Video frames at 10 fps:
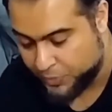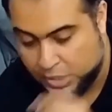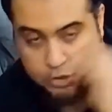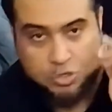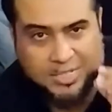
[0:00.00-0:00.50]

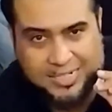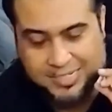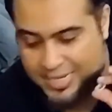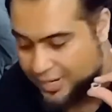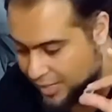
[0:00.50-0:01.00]
So let's
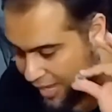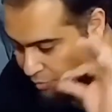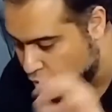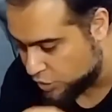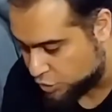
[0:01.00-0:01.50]
say I'm
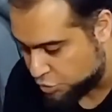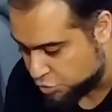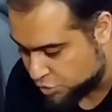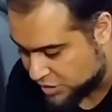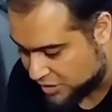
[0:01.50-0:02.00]
going to
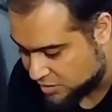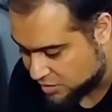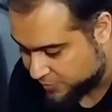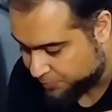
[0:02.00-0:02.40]
use this,